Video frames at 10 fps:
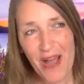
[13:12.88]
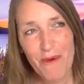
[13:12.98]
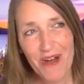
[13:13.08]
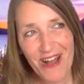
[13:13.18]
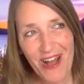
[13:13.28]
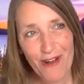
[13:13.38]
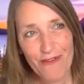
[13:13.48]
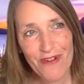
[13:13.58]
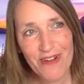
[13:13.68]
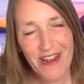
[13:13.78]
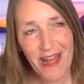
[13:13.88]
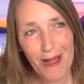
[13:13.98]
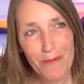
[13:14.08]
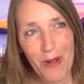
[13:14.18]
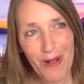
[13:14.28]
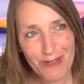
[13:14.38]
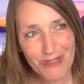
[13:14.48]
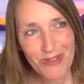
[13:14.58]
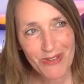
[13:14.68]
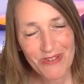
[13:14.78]
want to offer it up
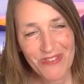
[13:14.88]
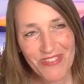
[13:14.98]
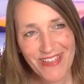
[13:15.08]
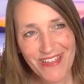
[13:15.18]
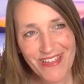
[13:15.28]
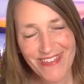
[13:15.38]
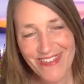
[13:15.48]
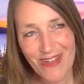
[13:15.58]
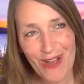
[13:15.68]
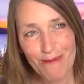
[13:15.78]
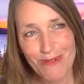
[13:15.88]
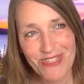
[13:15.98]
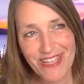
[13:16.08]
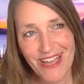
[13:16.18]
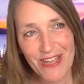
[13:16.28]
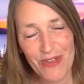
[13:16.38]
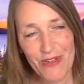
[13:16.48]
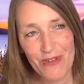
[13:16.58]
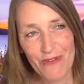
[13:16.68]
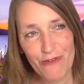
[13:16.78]
also that, I'm just kind
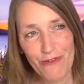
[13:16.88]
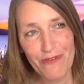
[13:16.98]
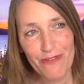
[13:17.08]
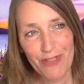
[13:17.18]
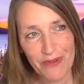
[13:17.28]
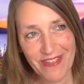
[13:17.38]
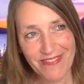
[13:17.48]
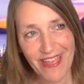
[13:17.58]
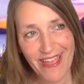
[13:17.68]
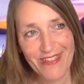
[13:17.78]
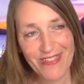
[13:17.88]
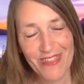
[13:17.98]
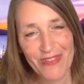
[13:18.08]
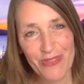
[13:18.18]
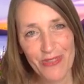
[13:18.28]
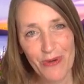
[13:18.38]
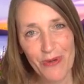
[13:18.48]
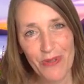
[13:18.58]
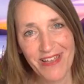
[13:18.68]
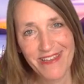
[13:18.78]
of free floating, like the
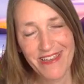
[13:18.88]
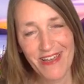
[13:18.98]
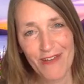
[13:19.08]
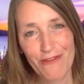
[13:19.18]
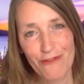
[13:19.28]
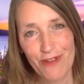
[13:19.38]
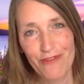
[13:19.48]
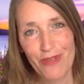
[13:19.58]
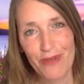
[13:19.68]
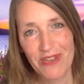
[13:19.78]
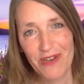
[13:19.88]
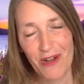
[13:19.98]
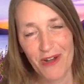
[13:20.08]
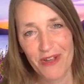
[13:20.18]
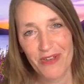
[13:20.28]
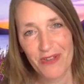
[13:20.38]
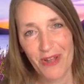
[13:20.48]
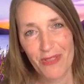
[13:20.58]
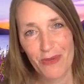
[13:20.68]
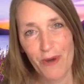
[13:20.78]
whole idea of free floating
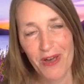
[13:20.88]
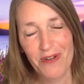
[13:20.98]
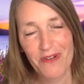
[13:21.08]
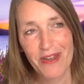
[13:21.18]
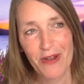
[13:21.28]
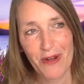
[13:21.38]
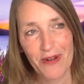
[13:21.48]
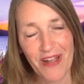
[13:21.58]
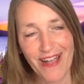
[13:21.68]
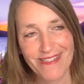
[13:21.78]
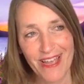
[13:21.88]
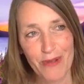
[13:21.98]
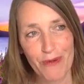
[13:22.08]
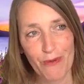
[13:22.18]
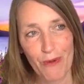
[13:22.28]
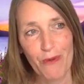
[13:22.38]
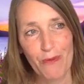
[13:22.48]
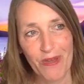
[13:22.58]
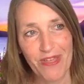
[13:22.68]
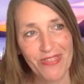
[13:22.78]
on the water here, as I
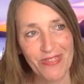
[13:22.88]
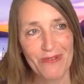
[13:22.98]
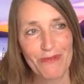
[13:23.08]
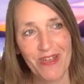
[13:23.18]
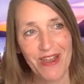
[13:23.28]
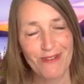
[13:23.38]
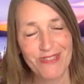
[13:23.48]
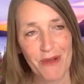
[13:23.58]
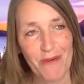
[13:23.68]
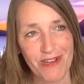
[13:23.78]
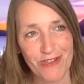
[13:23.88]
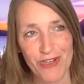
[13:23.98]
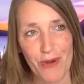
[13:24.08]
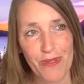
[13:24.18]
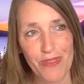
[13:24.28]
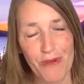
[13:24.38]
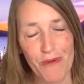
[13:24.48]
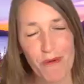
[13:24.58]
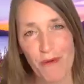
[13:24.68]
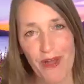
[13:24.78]
roll with what else I want to share with
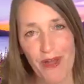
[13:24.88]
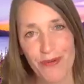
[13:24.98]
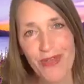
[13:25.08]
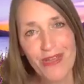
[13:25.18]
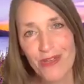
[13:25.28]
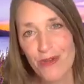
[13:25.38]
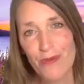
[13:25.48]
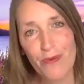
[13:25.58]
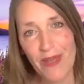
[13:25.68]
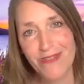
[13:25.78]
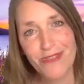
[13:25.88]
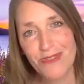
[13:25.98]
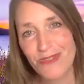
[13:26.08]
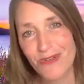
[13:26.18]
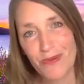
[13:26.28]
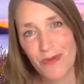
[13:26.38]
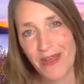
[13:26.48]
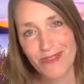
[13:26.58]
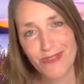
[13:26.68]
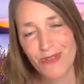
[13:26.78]
you around grace,
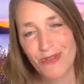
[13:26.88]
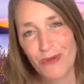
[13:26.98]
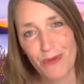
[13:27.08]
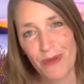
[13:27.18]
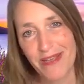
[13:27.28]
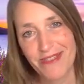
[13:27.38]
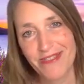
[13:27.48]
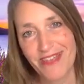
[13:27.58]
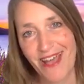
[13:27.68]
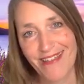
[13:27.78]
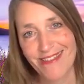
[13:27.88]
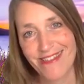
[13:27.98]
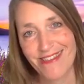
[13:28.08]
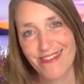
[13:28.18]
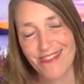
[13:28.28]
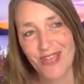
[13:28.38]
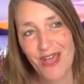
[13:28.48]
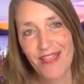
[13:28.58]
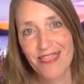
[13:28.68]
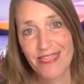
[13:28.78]
grace, grace, as this
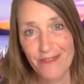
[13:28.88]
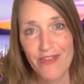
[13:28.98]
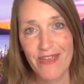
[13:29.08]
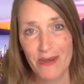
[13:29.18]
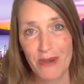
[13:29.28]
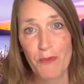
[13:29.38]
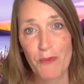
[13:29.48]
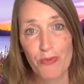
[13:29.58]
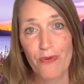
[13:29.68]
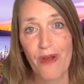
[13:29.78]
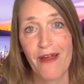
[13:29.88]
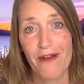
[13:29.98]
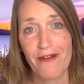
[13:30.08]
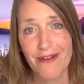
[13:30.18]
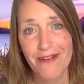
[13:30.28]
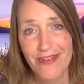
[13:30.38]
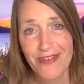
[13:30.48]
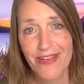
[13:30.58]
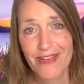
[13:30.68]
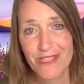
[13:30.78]
living prayer
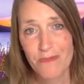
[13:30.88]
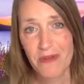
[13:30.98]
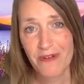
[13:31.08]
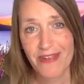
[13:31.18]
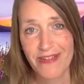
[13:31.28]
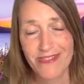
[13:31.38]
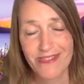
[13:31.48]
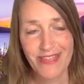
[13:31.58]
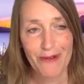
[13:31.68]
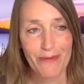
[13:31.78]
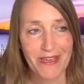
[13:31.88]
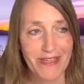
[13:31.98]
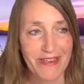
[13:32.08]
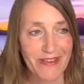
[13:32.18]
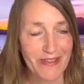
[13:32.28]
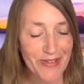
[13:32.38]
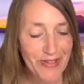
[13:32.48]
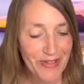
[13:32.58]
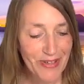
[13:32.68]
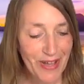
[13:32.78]
experience that we can
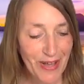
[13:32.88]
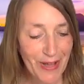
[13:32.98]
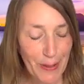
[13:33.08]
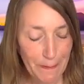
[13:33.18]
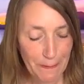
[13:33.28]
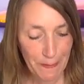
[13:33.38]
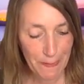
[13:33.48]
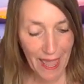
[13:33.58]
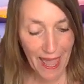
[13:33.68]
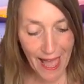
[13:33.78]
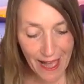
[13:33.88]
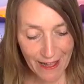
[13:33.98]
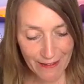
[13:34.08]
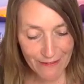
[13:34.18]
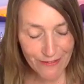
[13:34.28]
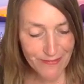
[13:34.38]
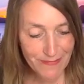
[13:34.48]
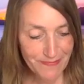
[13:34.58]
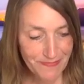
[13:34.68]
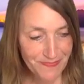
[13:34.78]
have
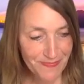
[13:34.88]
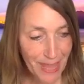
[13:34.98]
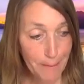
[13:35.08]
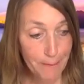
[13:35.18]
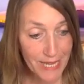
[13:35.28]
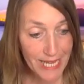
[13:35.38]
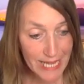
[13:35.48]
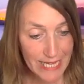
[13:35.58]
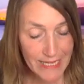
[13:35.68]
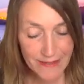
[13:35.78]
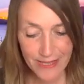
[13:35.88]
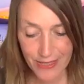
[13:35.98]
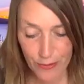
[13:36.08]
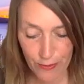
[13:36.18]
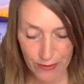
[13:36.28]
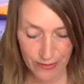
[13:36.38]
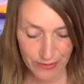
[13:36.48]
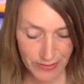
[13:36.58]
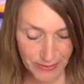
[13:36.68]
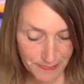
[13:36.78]
and be in the
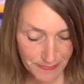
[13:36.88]
world,